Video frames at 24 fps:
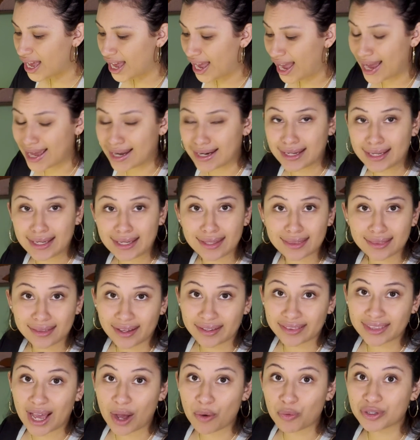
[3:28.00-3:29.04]
And he thought
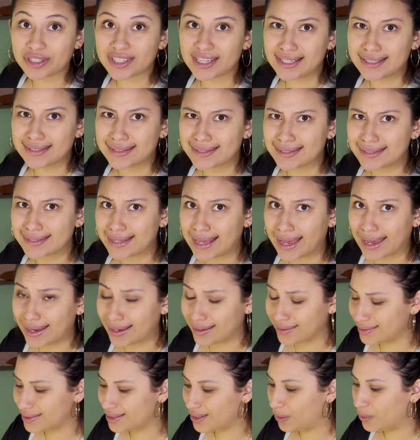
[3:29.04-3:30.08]
that was
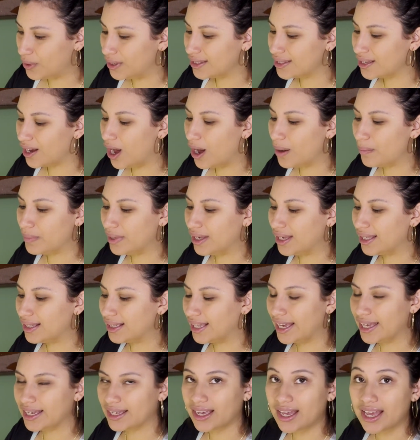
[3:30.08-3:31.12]
insane. So he taught me
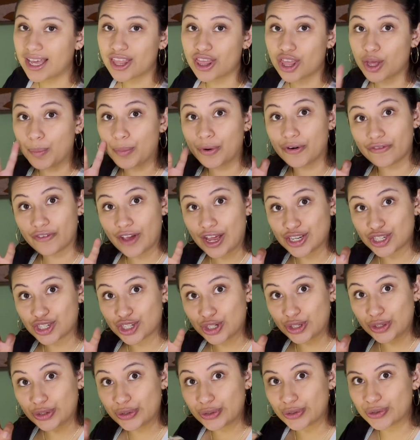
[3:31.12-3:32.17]
like the
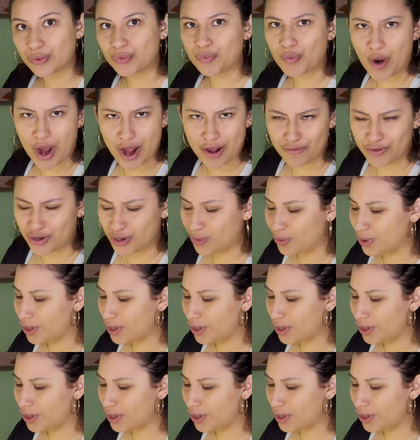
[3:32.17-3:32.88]
professional way of doing